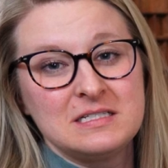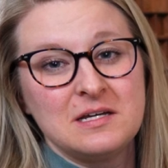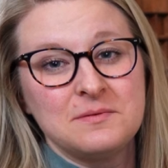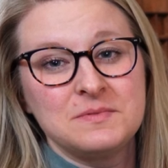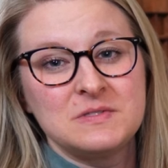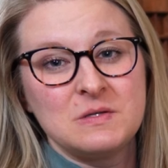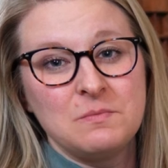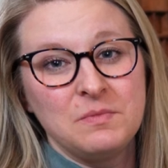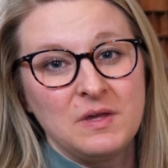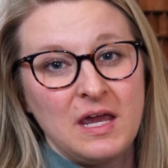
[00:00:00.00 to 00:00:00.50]
up
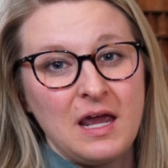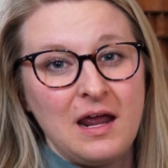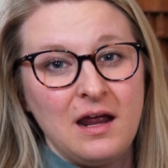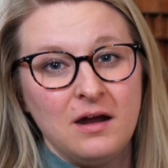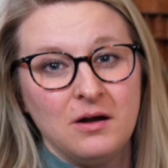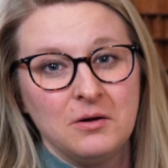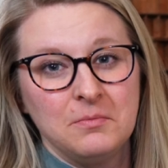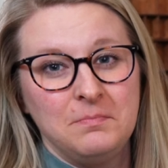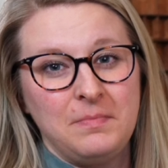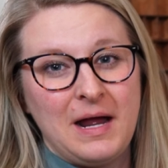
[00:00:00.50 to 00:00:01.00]
some
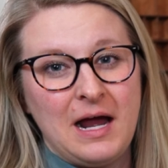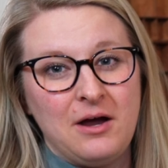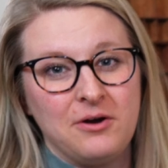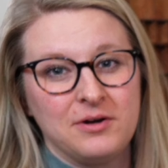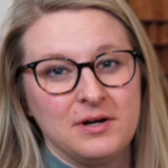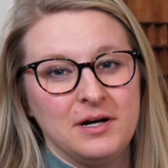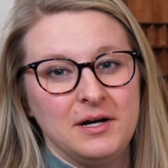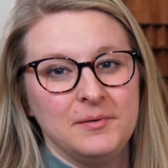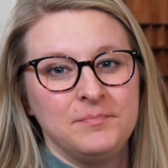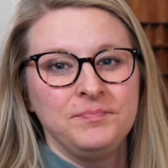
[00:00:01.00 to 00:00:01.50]
Carob
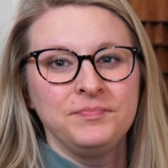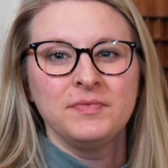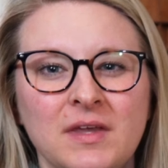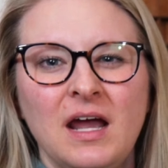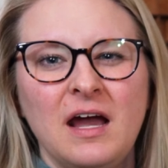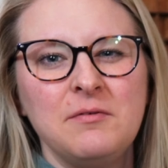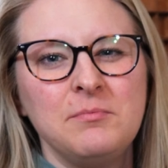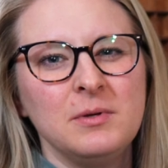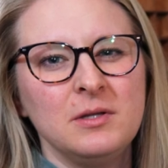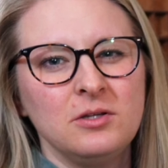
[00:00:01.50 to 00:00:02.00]
powder.
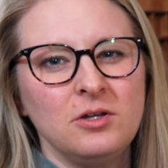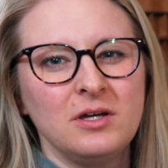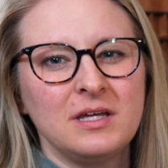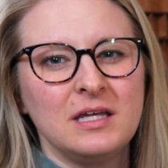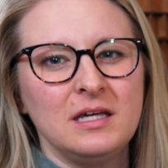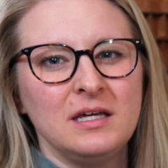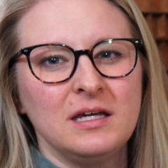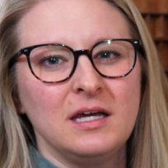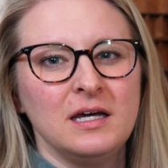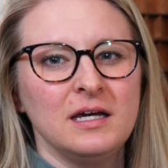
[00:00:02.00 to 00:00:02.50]
I've been
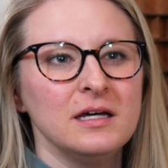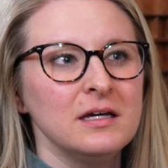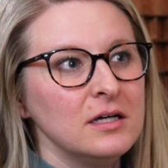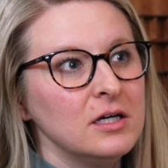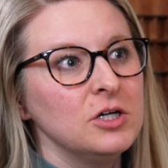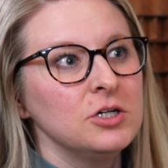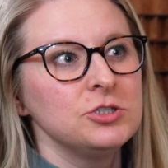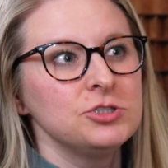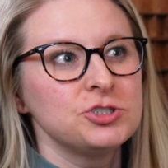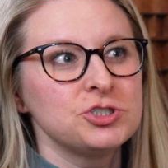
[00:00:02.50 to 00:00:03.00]
looking at
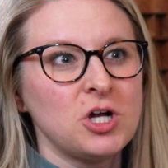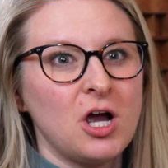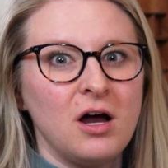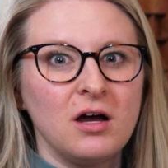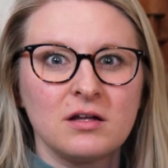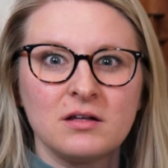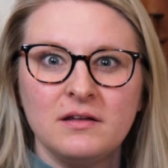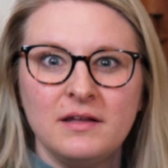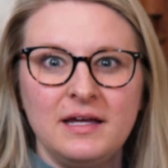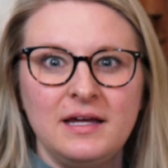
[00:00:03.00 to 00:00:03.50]

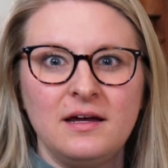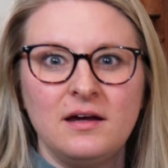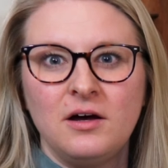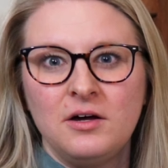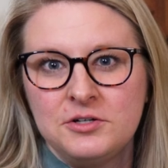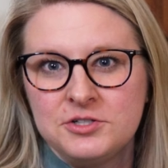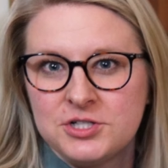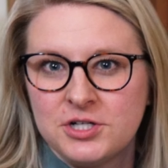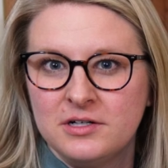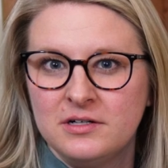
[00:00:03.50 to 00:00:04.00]
chocolate
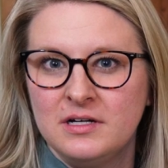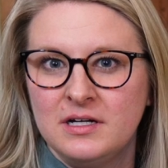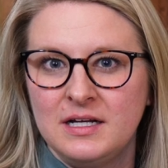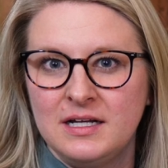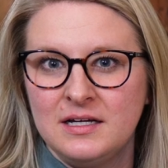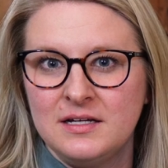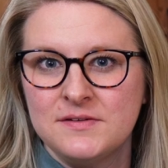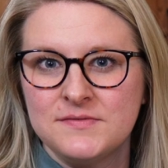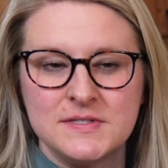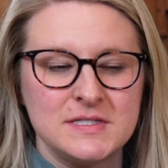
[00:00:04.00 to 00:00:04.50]

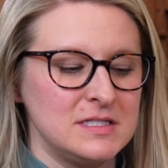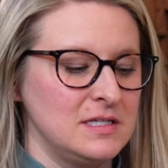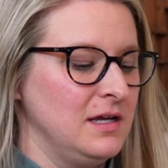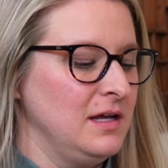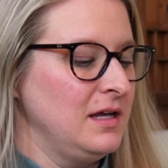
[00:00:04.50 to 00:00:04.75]
alternatives,